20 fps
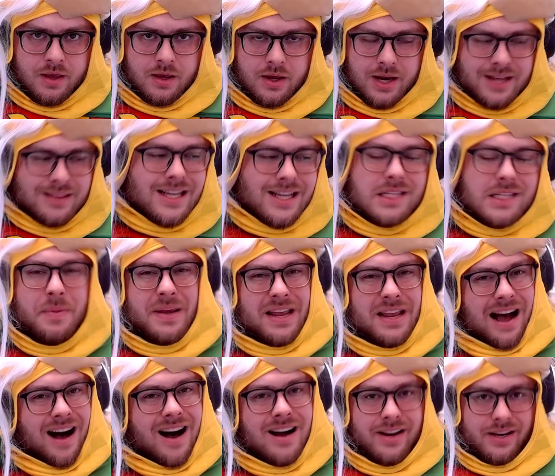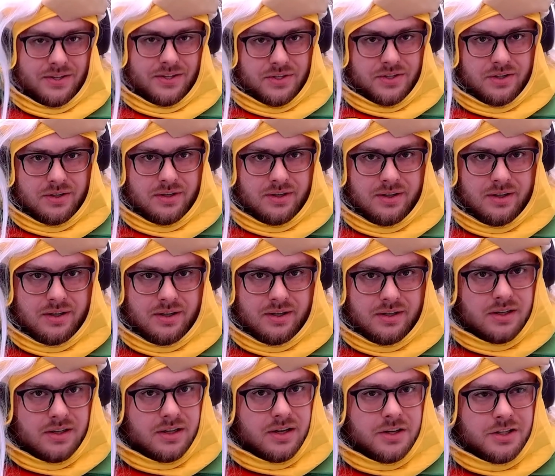And let's be honest.
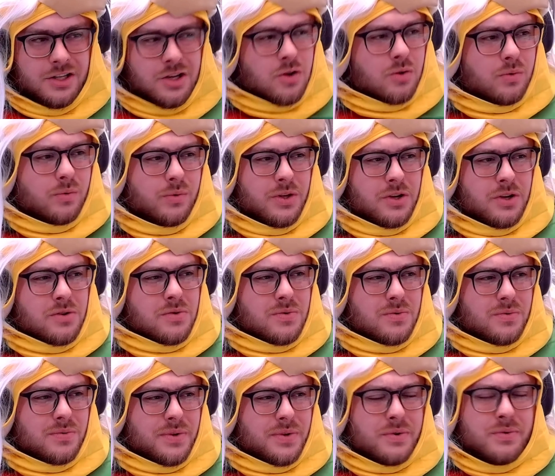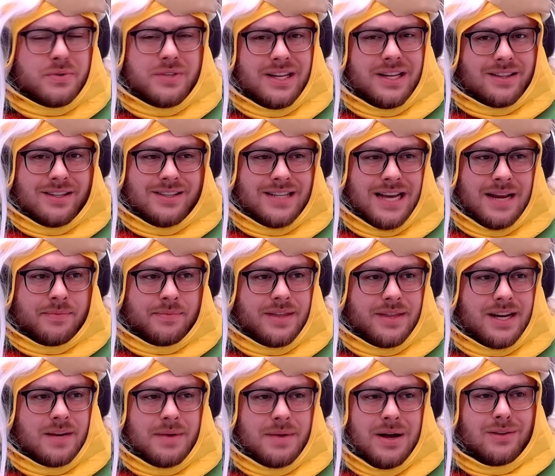You said the same
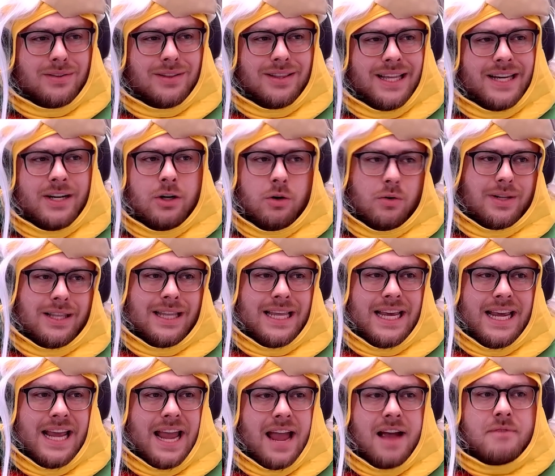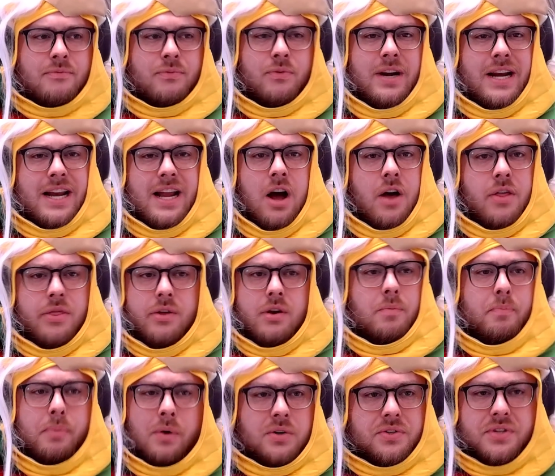thing about literally every other
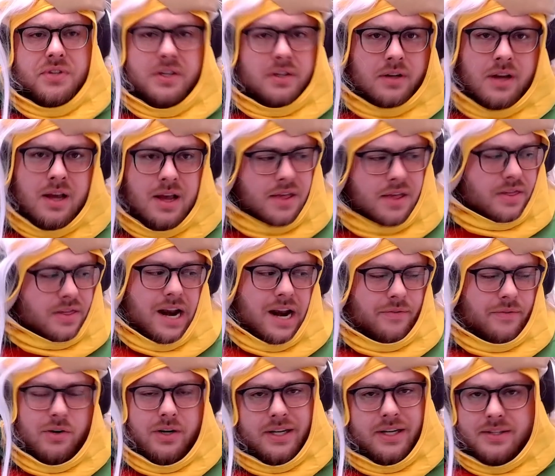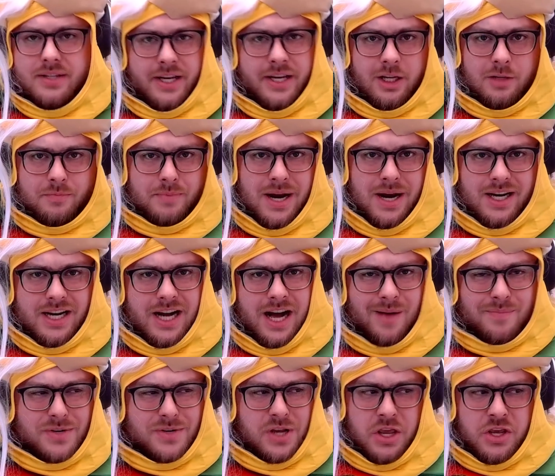person that ever gets killed by
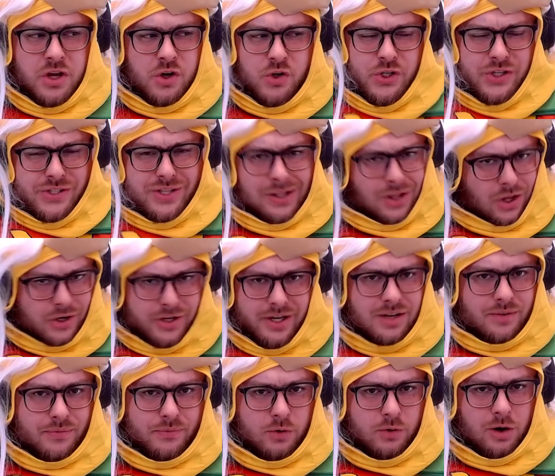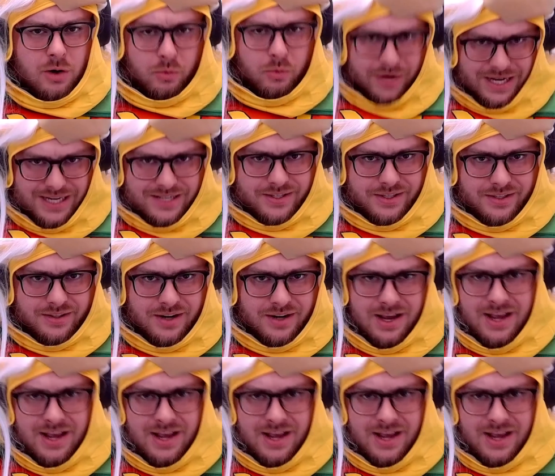cops. You're just looking for a reason.